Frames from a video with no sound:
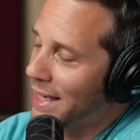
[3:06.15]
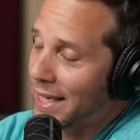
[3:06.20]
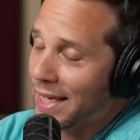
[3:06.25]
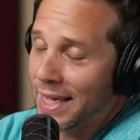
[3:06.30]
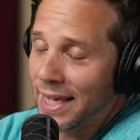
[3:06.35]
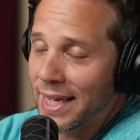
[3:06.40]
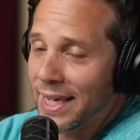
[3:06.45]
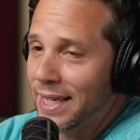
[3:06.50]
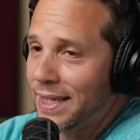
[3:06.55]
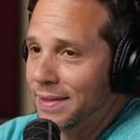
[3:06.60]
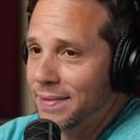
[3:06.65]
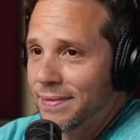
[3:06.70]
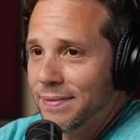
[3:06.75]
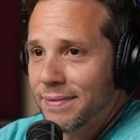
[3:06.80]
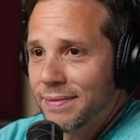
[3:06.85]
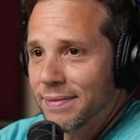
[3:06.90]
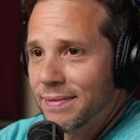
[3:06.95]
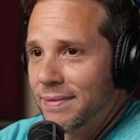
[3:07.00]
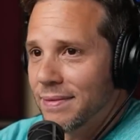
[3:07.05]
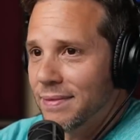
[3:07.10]
I can't.
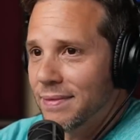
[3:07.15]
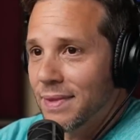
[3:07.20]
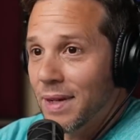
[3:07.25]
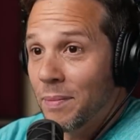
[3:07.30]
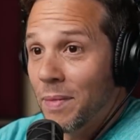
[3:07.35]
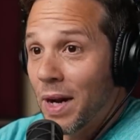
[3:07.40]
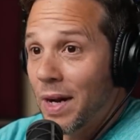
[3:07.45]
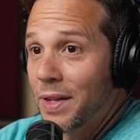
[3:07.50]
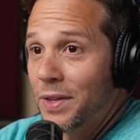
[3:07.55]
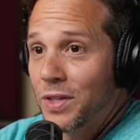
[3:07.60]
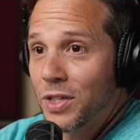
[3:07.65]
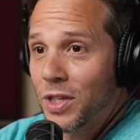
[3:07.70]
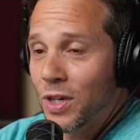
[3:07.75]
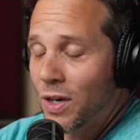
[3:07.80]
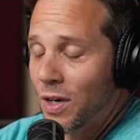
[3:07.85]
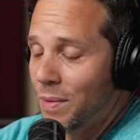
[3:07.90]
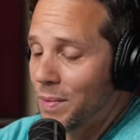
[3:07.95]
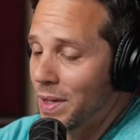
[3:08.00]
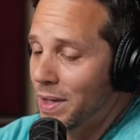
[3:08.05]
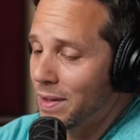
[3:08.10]
I'm not in the
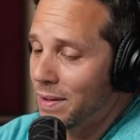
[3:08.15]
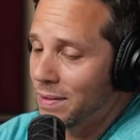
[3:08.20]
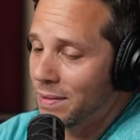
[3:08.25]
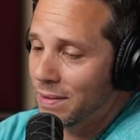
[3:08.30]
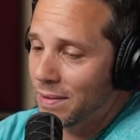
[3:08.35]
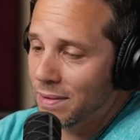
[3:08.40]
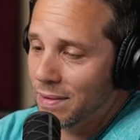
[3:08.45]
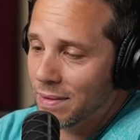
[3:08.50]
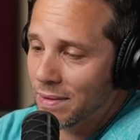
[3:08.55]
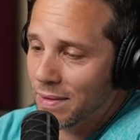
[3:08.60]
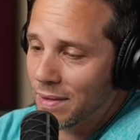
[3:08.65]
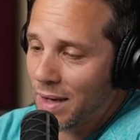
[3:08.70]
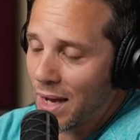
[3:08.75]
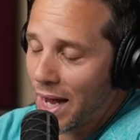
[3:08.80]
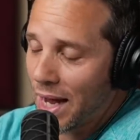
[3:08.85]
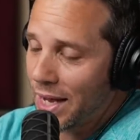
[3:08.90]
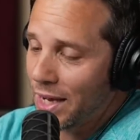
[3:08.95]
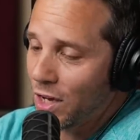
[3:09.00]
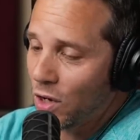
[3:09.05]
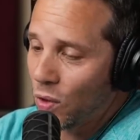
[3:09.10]
tournament.
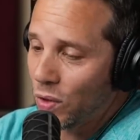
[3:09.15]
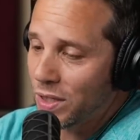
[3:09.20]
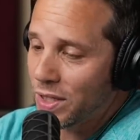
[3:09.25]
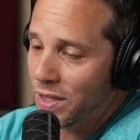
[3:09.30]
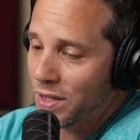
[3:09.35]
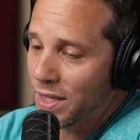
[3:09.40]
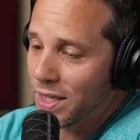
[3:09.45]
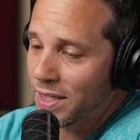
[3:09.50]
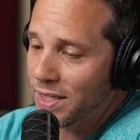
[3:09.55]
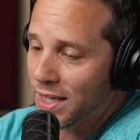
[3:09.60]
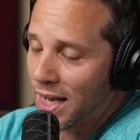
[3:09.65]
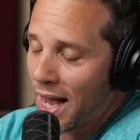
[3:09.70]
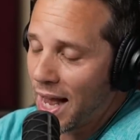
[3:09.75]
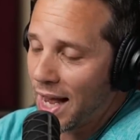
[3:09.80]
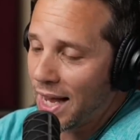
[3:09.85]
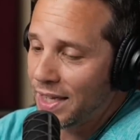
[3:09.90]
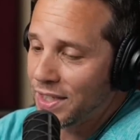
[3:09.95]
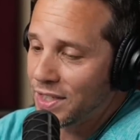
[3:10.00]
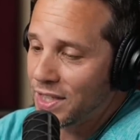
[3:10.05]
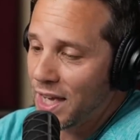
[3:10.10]
I owe it to these
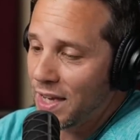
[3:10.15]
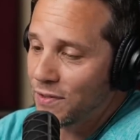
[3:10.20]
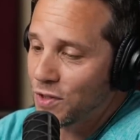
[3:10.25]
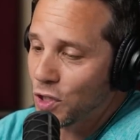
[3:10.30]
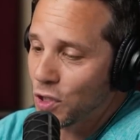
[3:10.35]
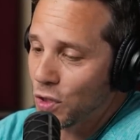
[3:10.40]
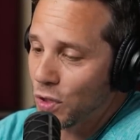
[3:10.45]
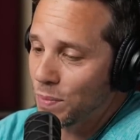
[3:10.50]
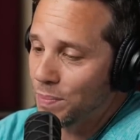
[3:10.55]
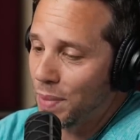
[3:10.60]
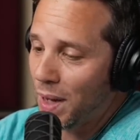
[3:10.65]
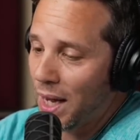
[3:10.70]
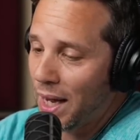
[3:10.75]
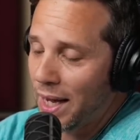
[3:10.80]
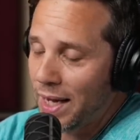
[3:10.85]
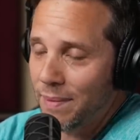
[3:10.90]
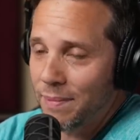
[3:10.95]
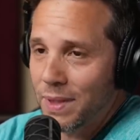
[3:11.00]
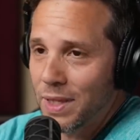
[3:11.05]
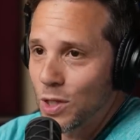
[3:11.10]
guys. They've stood
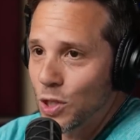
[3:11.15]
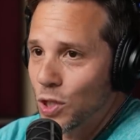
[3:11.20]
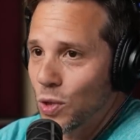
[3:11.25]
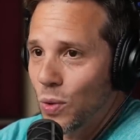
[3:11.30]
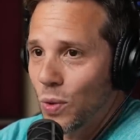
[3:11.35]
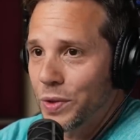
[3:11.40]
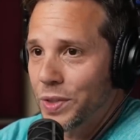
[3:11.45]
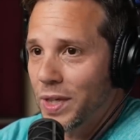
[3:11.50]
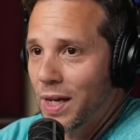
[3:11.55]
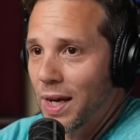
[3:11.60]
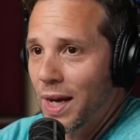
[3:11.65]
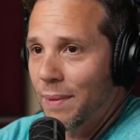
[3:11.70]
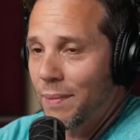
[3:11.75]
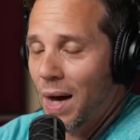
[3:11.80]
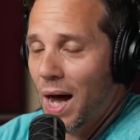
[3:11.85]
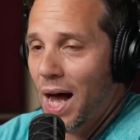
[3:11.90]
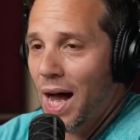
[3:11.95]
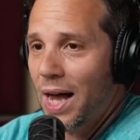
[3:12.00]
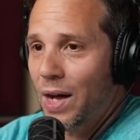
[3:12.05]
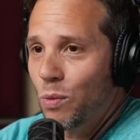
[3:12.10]
behind me this whole
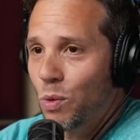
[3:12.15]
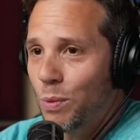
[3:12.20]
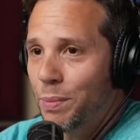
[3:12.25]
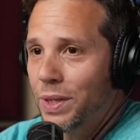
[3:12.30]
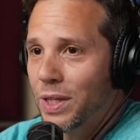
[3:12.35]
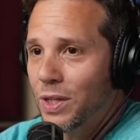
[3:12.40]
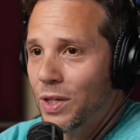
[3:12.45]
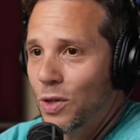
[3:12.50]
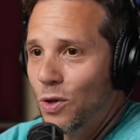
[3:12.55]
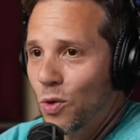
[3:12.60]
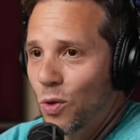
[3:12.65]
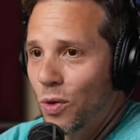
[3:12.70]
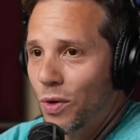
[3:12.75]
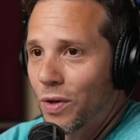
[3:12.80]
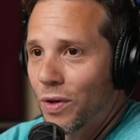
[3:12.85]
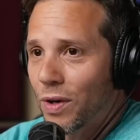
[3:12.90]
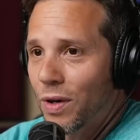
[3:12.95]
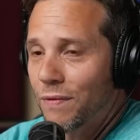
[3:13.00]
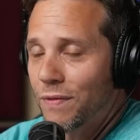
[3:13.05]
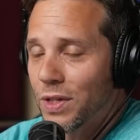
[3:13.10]
time. I will be in the
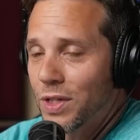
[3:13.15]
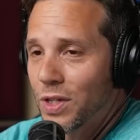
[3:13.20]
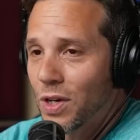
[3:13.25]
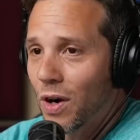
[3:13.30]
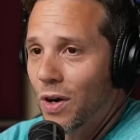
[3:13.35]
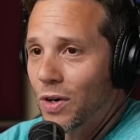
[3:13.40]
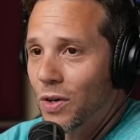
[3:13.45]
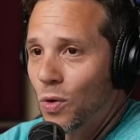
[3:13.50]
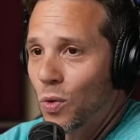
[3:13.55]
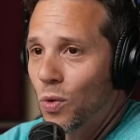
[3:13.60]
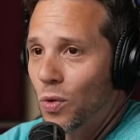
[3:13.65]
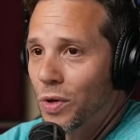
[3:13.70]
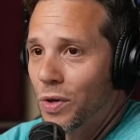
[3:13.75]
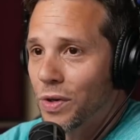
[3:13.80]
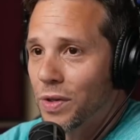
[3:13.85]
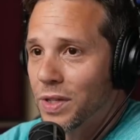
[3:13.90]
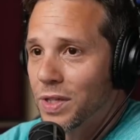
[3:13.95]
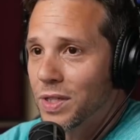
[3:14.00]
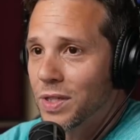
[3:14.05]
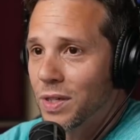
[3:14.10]
corner of the Dark
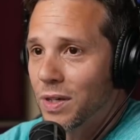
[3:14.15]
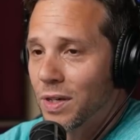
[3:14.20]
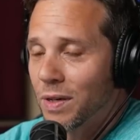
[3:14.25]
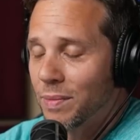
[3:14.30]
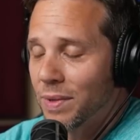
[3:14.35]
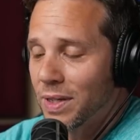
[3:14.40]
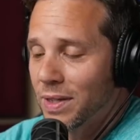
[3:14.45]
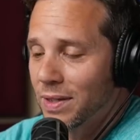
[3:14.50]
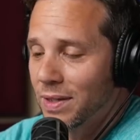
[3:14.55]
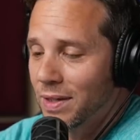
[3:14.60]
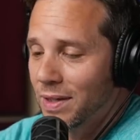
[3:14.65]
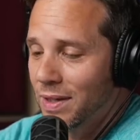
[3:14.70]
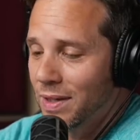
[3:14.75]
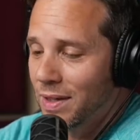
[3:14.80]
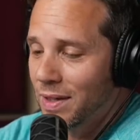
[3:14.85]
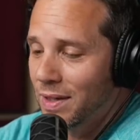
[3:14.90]
Order in this tournament.